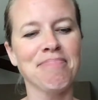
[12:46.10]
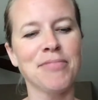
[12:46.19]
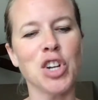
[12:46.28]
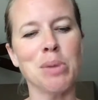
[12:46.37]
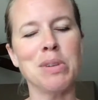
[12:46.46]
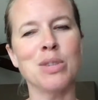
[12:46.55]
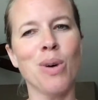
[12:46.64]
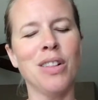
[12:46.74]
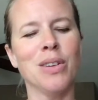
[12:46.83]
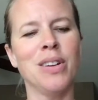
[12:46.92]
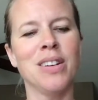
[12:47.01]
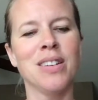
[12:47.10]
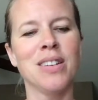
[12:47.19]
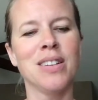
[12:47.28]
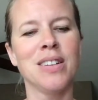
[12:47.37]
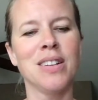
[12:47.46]
Jeremy swallowed.
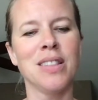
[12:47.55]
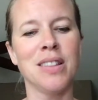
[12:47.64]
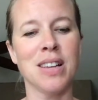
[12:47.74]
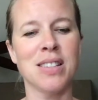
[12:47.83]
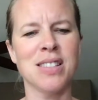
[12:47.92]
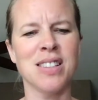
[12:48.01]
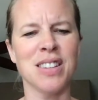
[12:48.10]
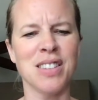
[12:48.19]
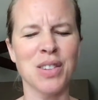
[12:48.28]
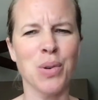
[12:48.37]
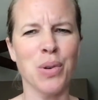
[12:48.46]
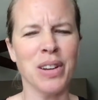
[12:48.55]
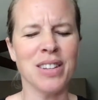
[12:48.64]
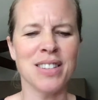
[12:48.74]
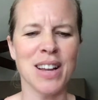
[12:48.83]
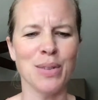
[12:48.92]
This is going to
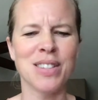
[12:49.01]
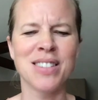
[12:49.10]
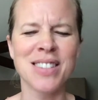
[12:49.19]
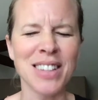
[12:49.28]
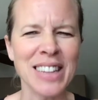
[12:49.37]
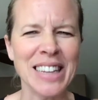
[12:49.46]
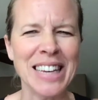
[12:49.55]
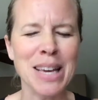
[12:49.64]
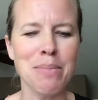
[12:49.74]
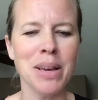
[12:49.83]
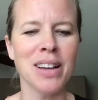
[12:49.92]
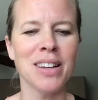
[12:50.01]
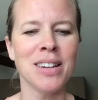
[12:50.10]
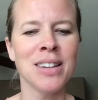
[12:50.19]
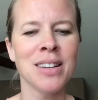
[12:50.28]
sound silly, he began.